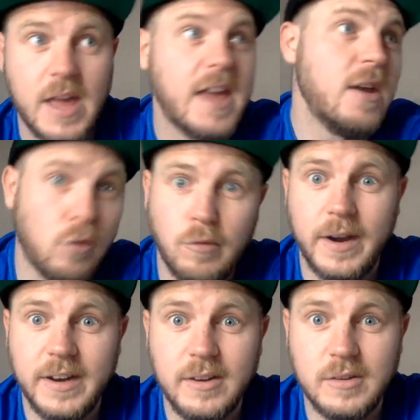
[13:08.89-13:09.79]
He
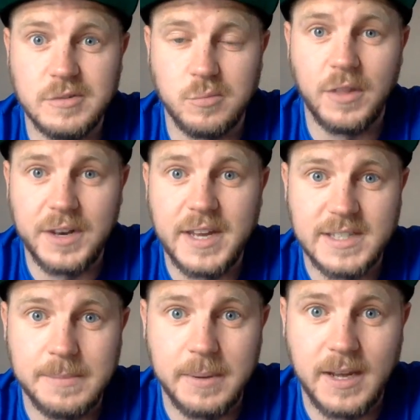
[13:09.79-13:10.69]
already knows what the next
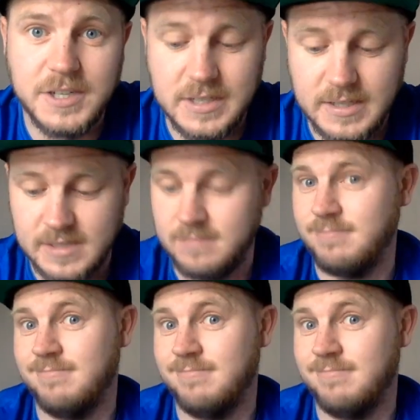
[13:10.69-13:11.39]
stipulation is.